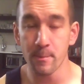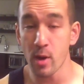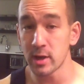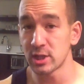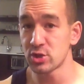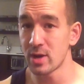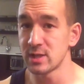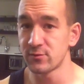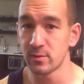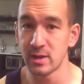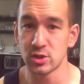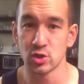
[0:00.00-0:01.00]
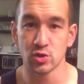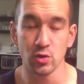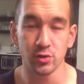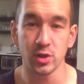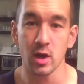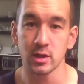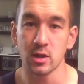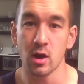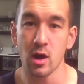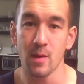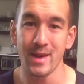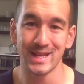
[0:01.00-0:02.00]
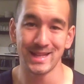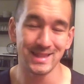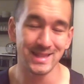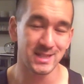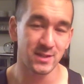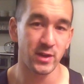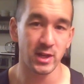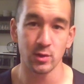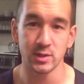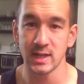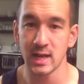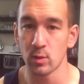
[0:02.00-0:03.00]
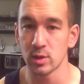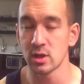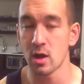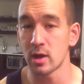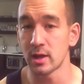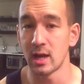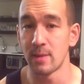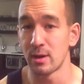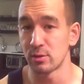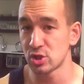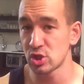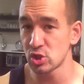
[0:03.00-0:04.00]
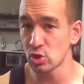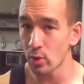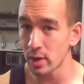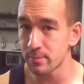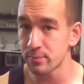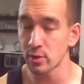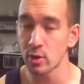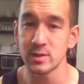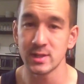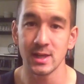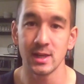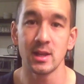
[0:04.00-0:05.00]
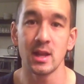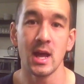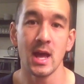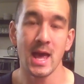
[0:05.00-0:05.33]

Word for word: BodyTransformationTruth.com, and in this video today we're talking about soy protein,